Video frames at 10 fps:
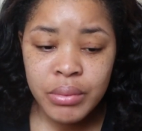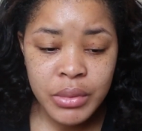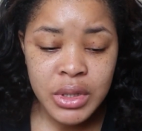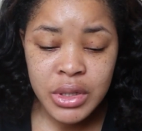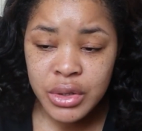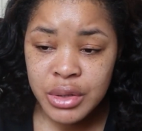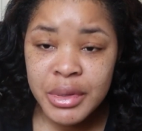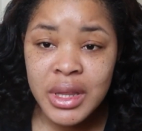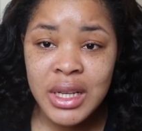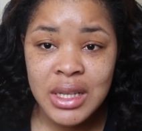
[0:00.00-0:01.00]

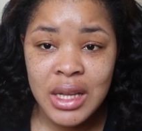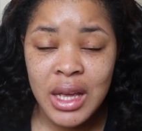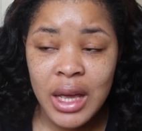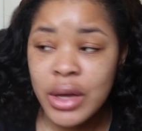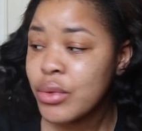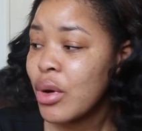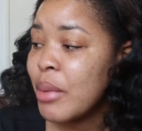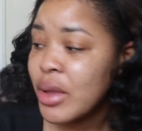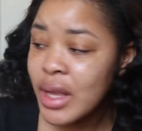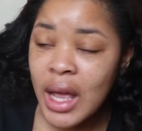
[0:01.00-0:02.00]
Excuse me, there's nothing I can do
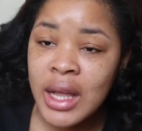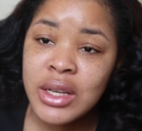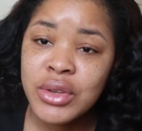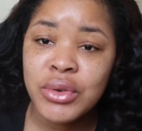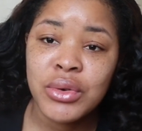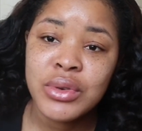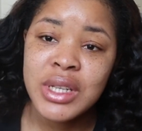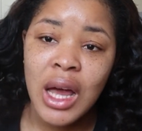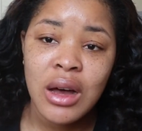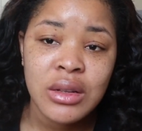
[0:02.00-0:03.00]
about that. I need to go to
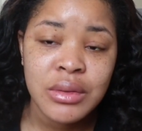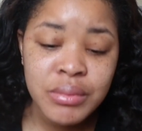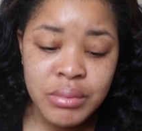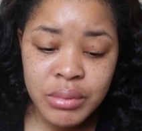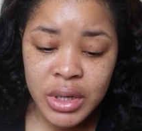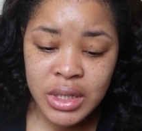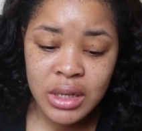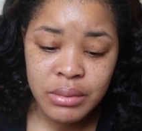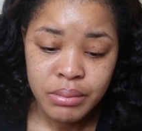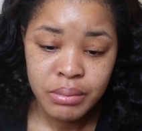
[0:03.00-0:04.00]
town
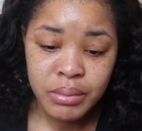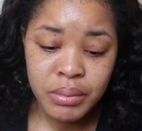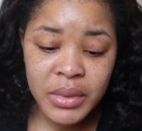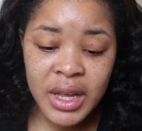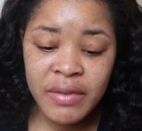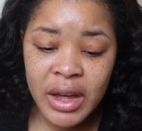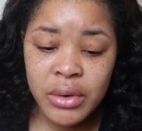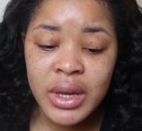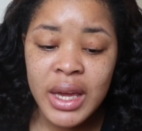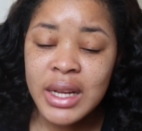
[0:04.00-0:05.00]
because if I
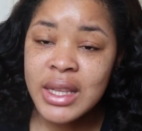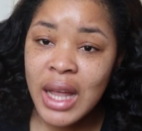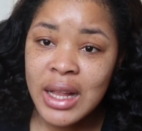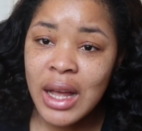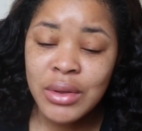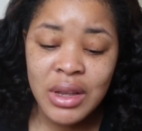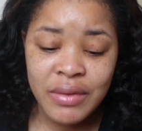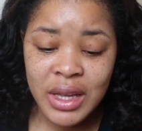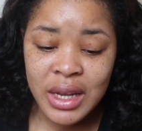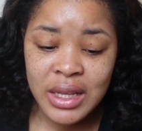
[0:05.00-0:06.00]
don't get it done, I'll
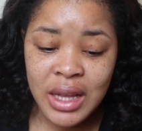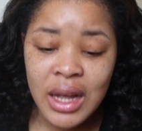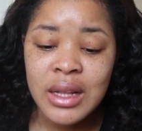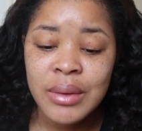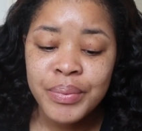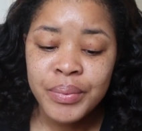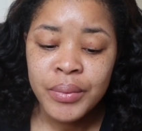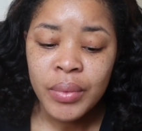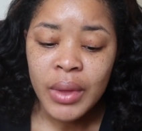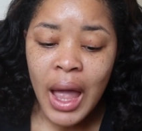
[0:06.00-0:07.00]
never get it done.
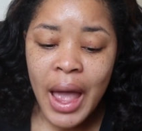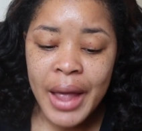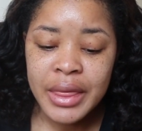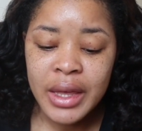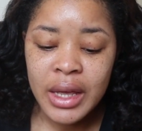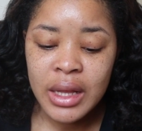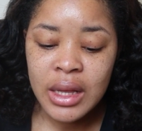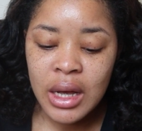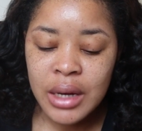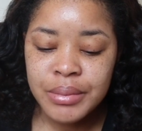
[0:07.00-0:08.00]
And
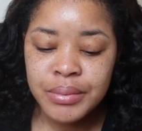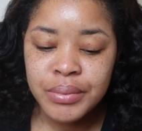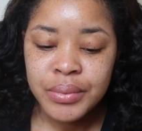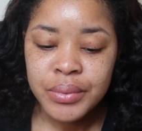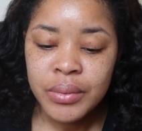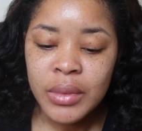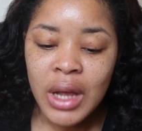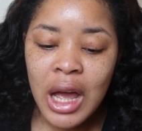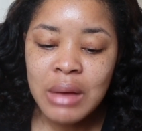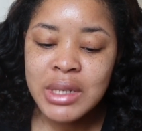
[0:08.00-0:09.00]
then
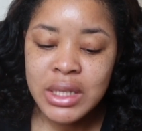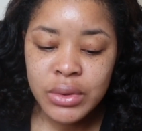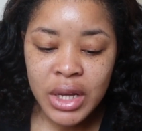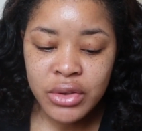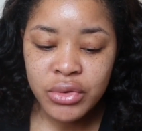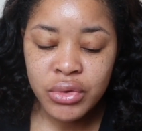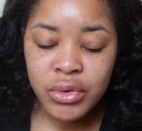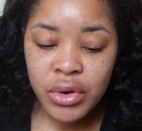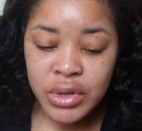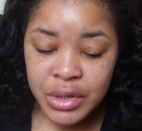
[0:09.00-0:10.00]
I'm still here to
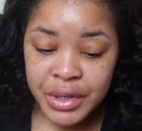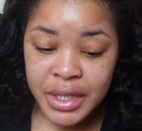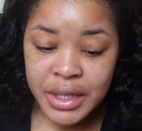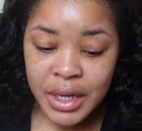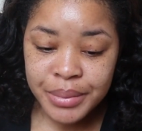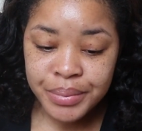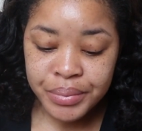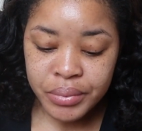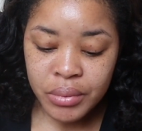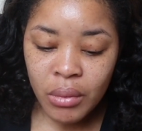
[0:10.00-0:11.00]
do groceries.
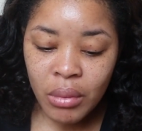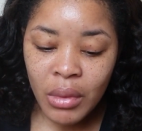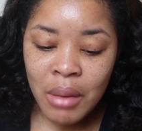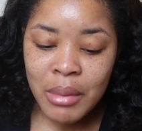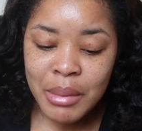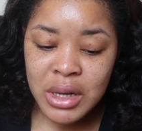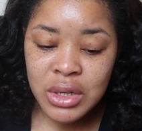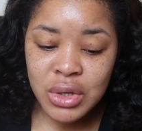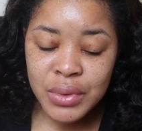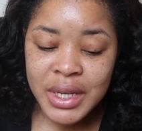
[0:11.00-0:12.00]

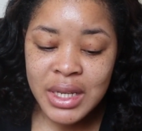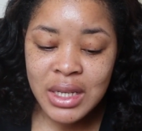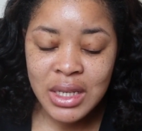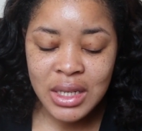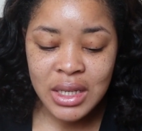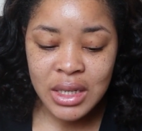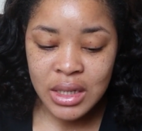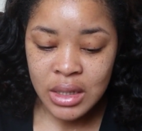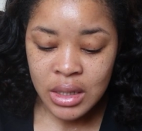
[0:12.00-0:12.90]
Baba Zoe is just